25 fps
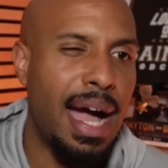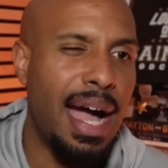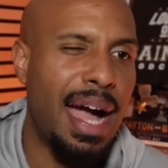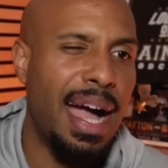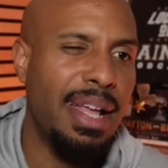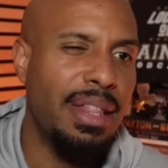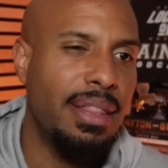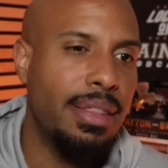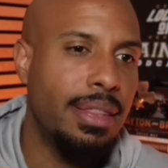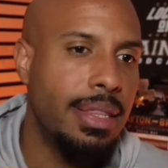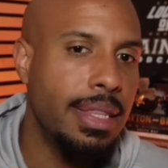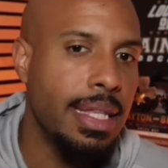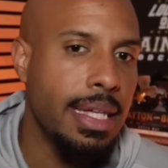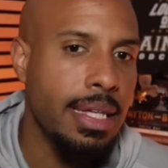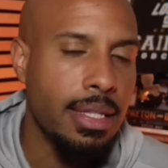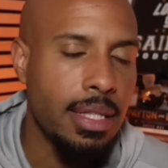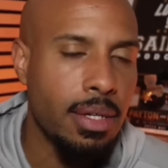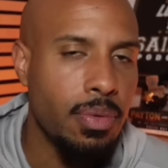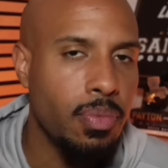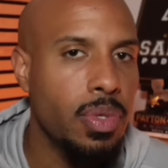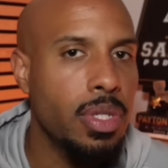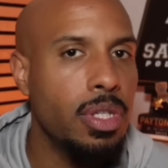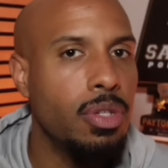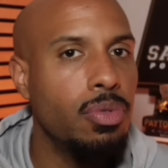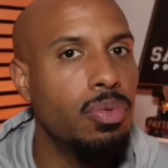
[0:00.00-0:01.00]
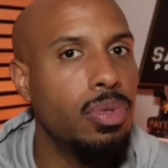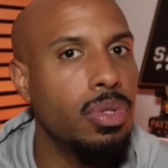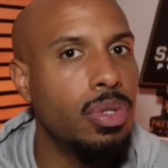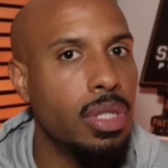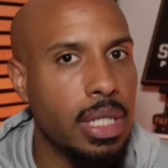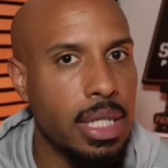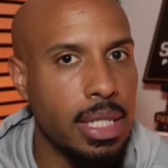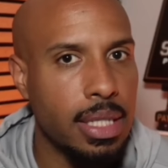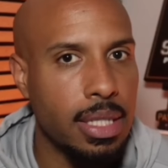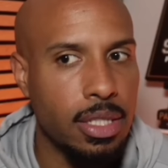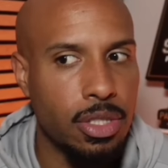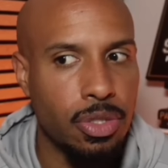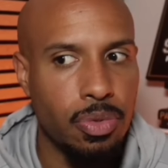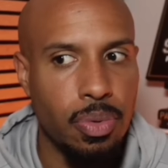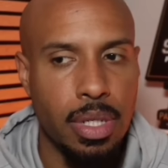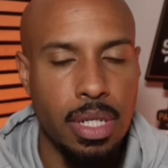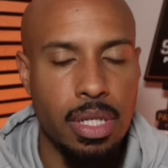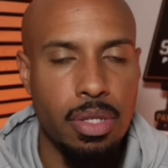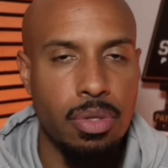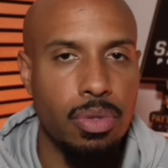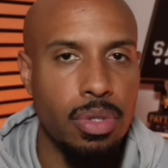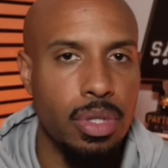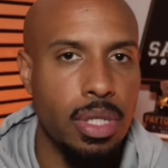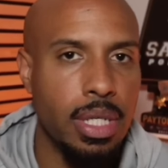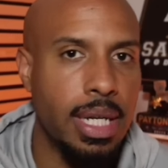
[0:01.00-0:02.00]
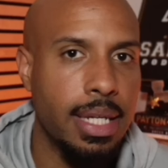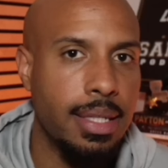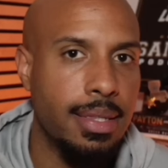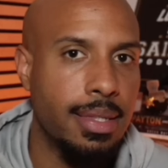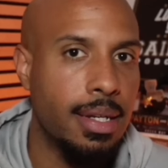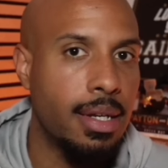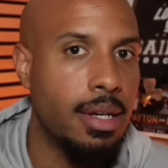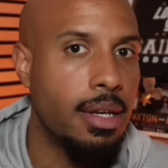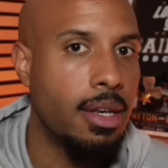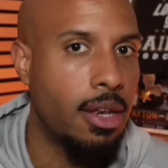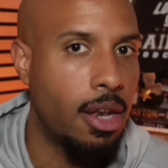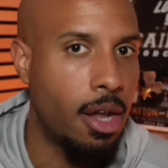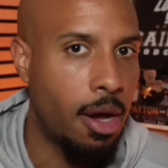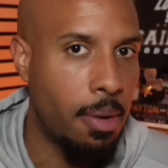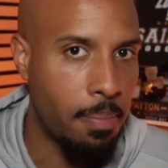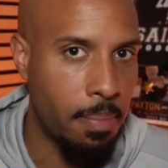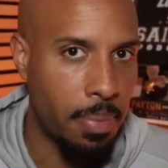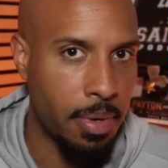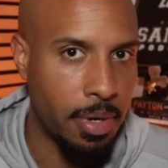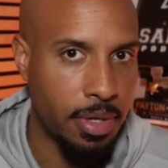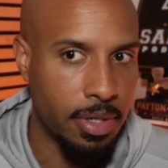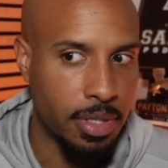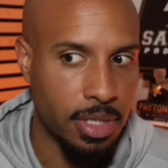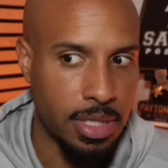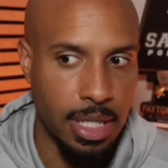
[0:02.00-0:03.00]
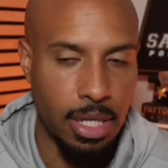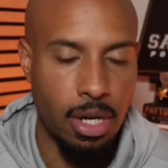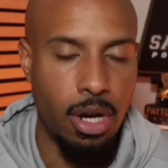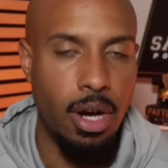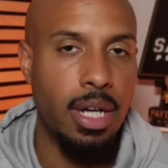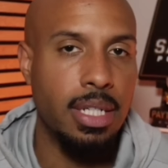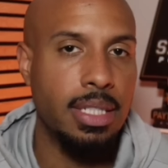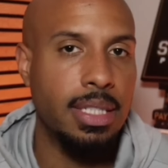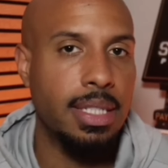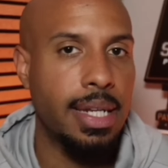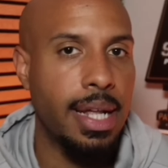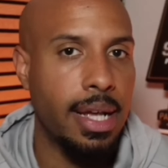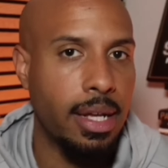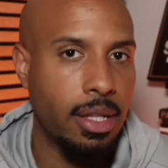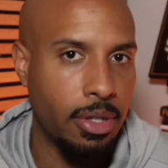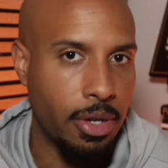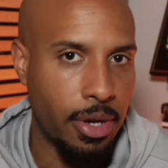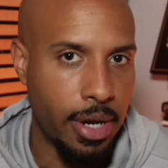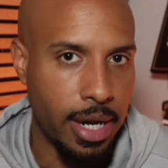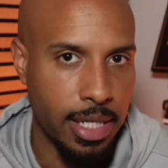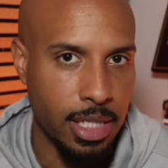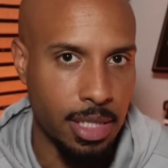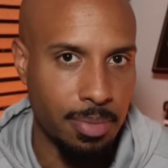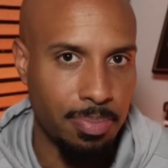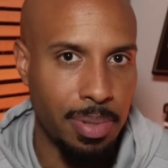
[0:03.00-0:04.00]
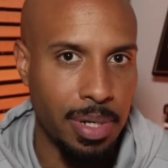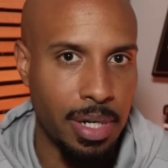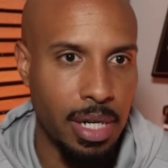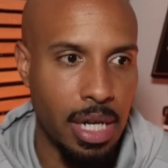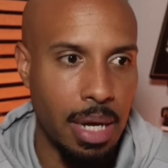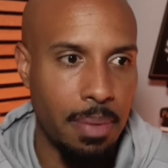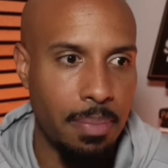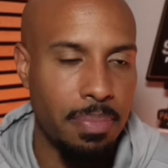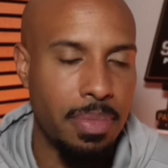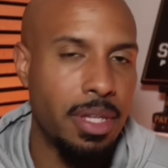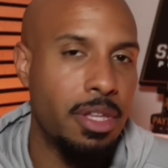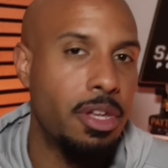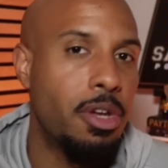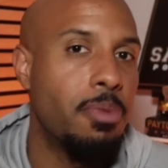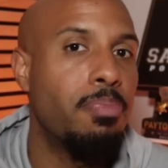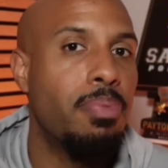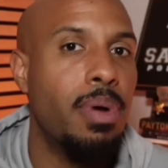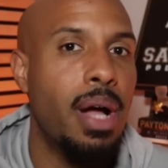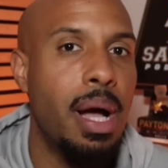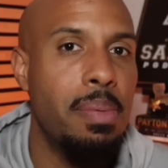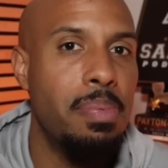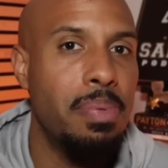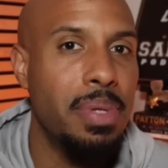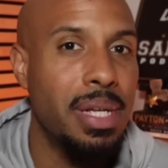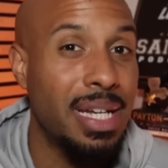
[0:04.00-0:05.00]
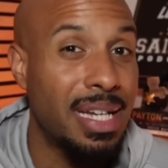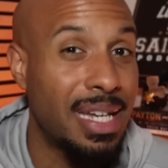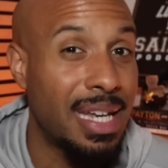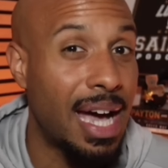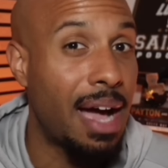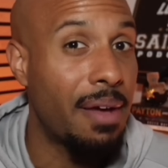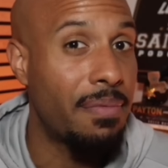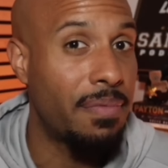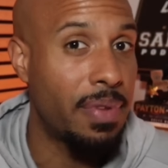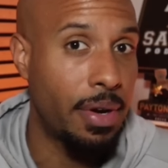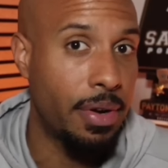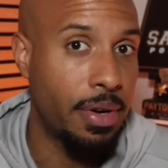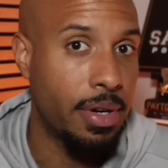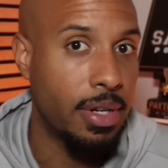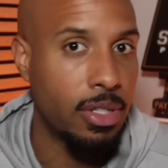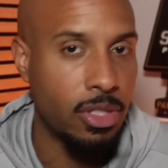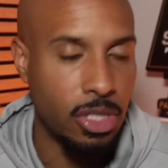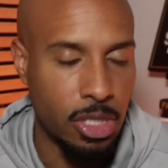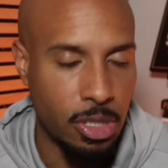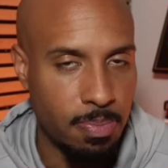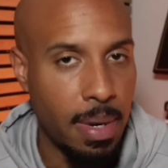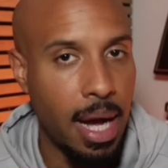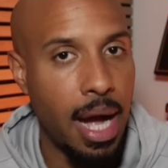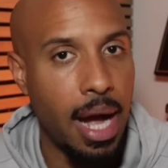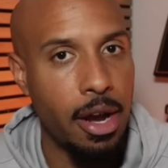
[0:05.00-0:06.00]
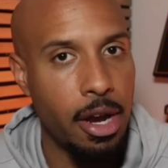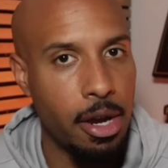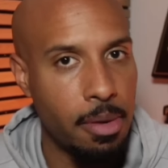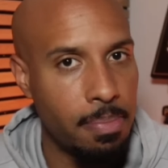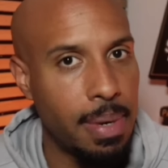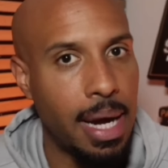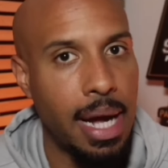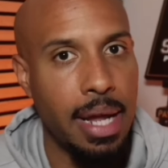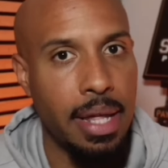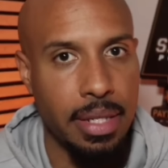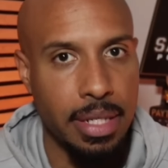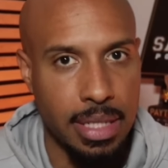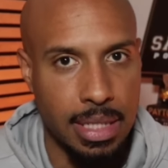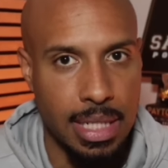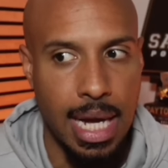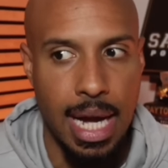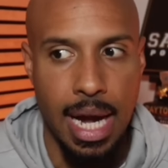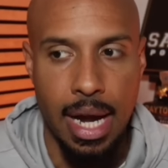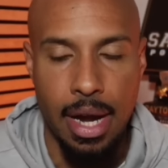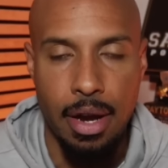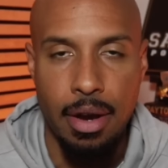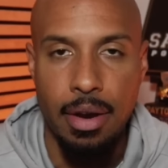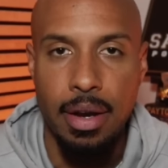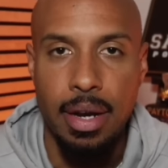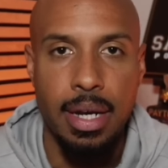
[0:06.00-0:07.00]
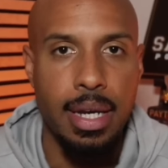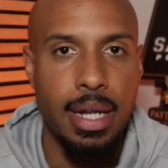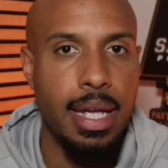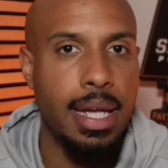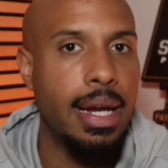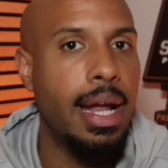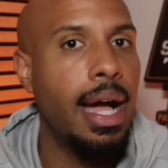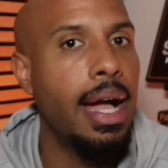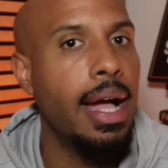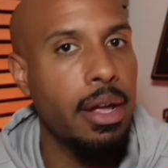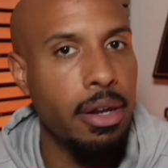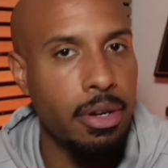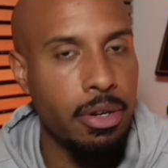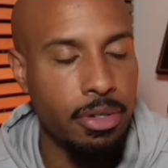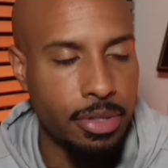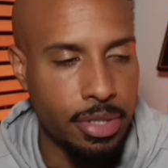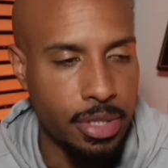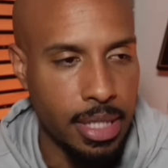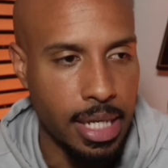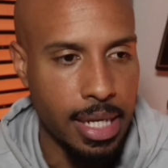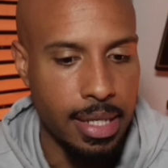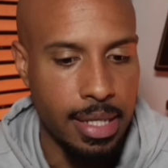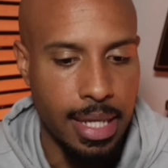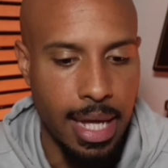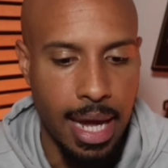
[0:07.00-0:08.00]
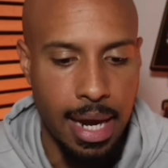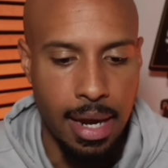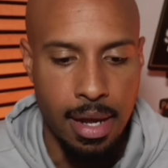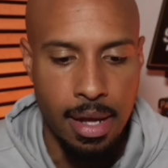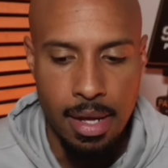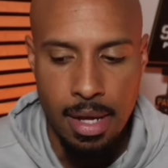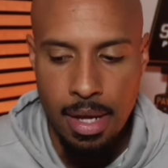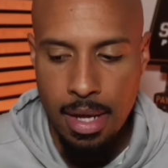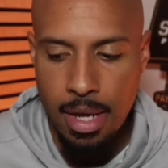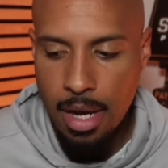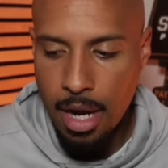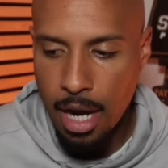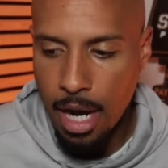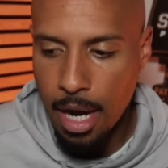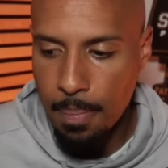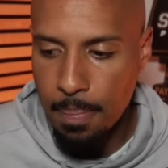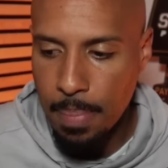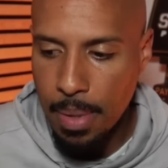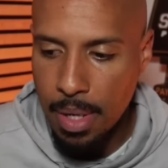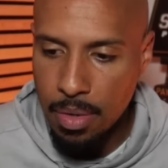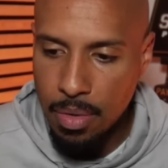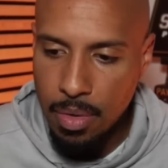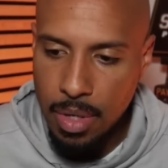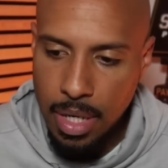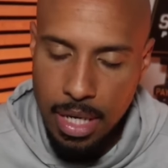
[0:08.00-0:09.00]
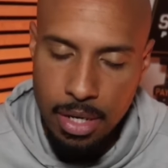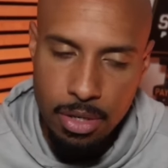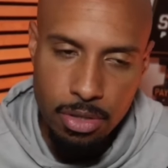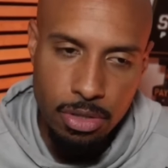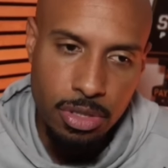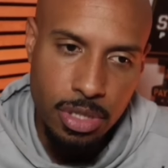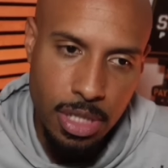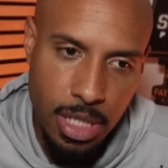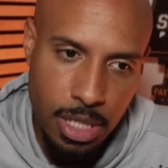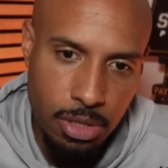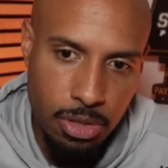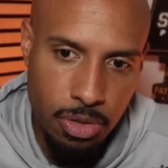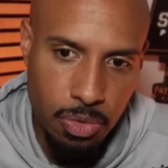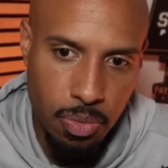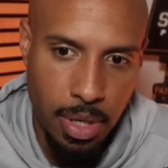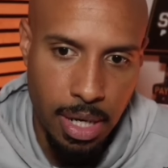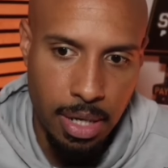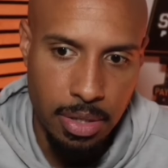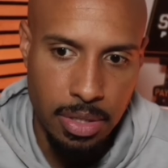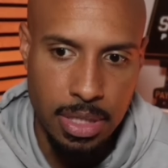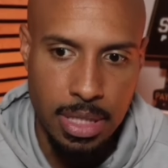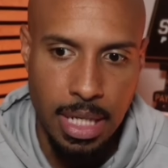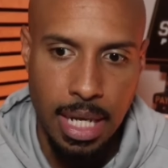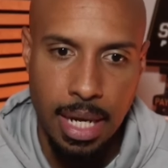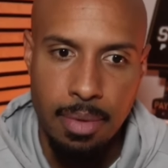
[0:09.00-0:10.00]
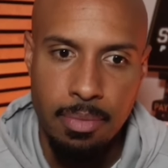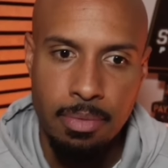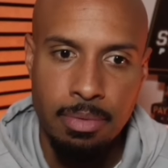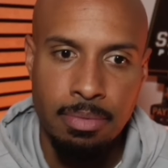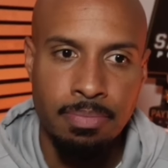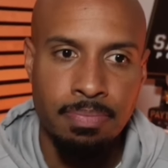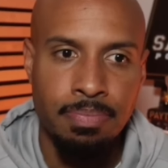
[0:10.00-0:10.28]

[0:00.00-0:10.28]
I think that when you look at this one and you look at the numbers that Austin Eckler has put up, then you're probably not very inspired by this hire. And I understand that. But here's what I'll say.